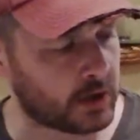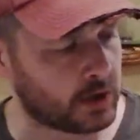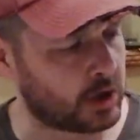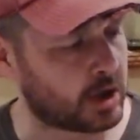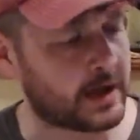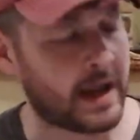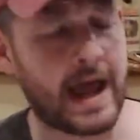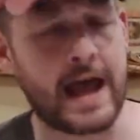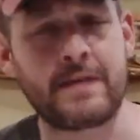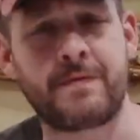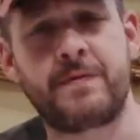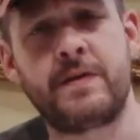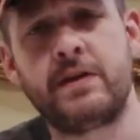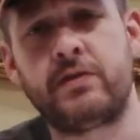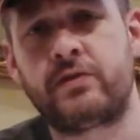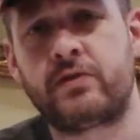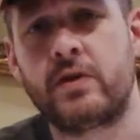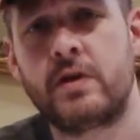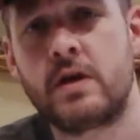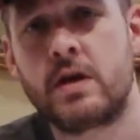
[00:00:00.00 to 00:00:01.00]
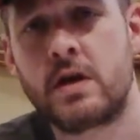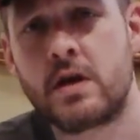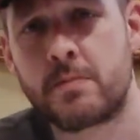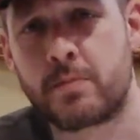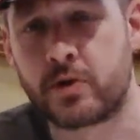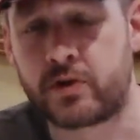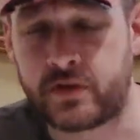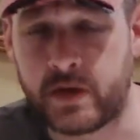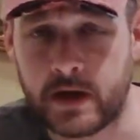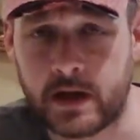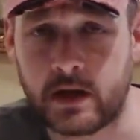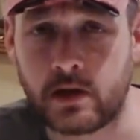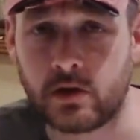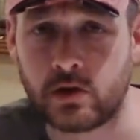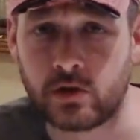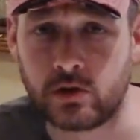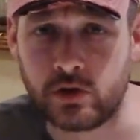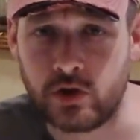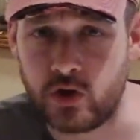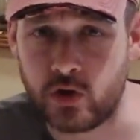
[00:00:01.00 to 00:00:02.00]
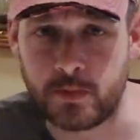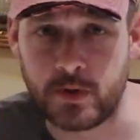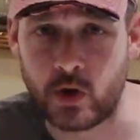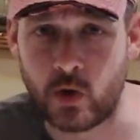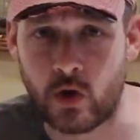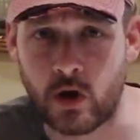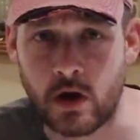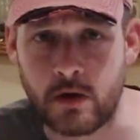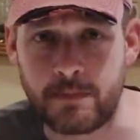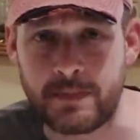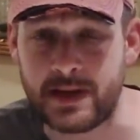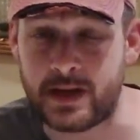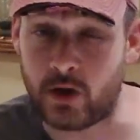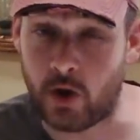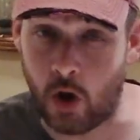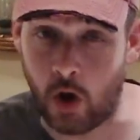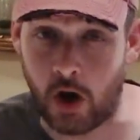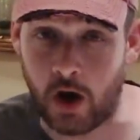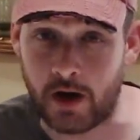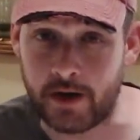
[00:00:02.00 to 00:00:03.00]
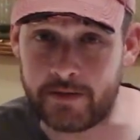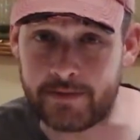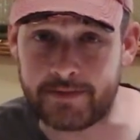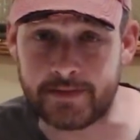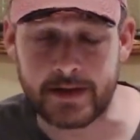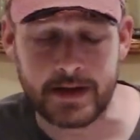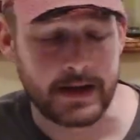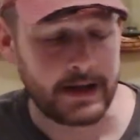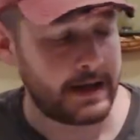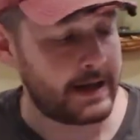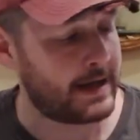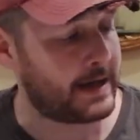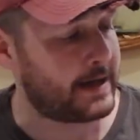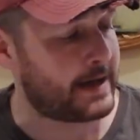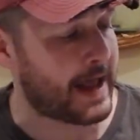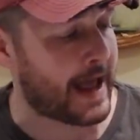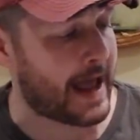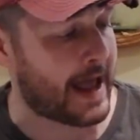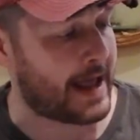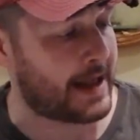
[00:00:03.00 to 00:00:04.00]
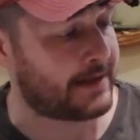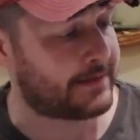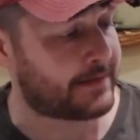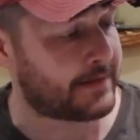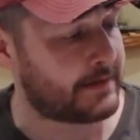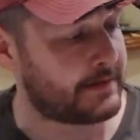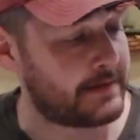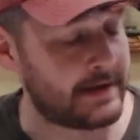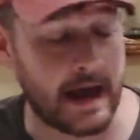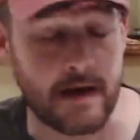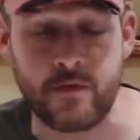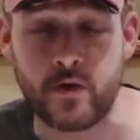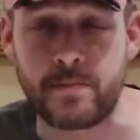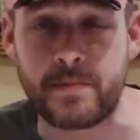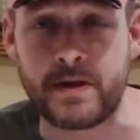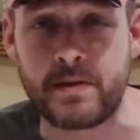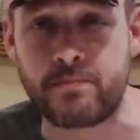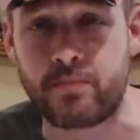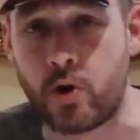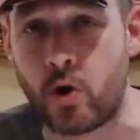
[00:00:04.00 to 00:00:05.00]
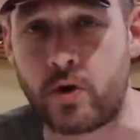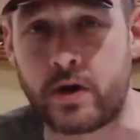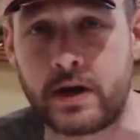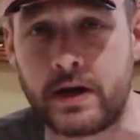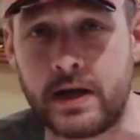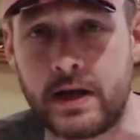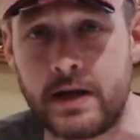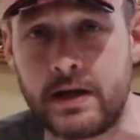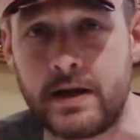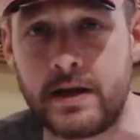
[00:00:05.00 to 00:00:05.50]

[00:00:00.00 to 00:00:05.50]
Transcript: to look at this particular humidor because it has never been broken in,